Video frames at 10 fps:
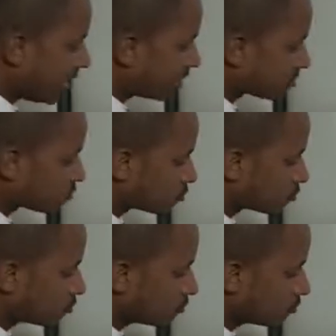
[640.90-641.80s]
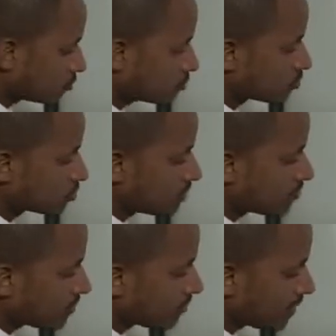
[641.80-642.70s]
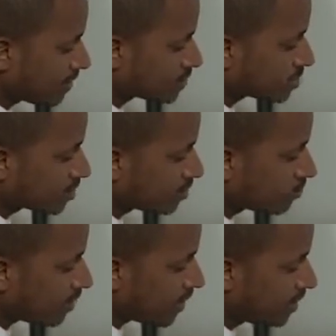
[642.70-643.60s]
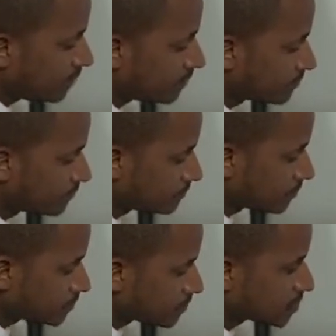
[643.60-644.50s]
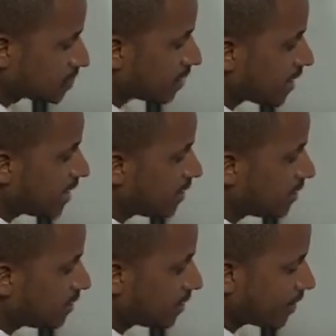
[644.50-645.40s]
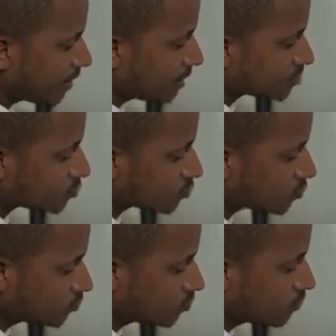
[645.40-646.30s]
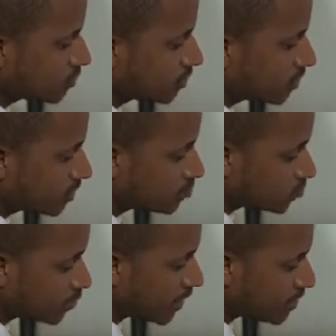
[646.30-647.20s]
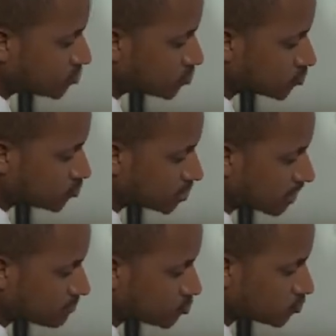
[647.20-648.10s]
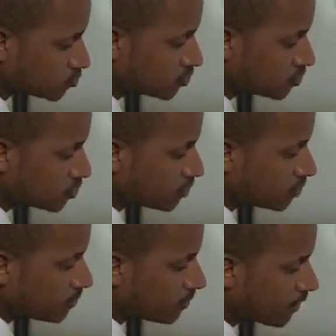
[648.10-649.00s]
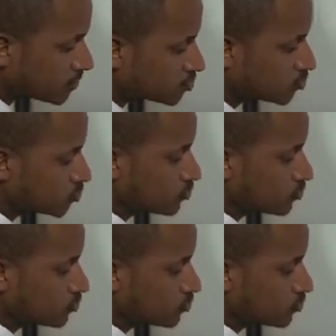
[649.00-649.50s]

is 2, you simply place C1, Cn, N is 2, into H, 2 times 2, plus 2.